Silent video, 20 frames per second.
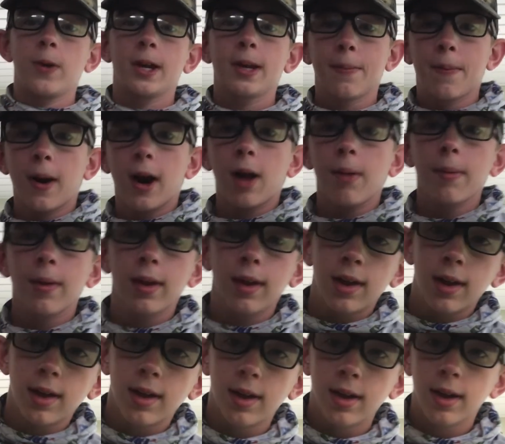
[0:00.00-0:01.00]
could probably
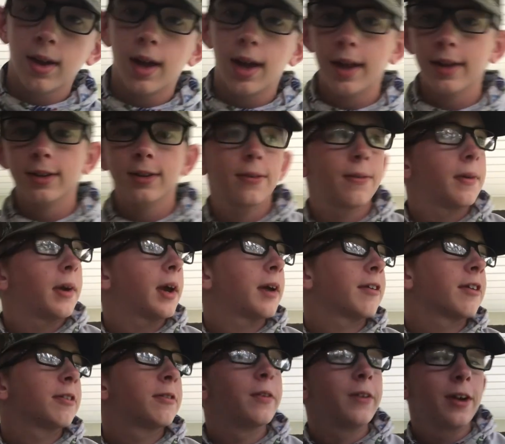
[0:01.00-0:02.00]
ask a
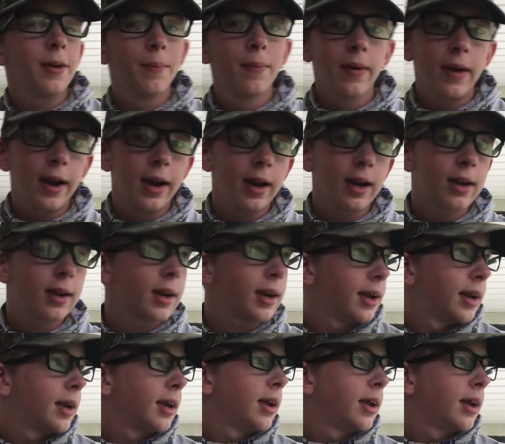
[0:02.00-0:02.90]
favor, if we can break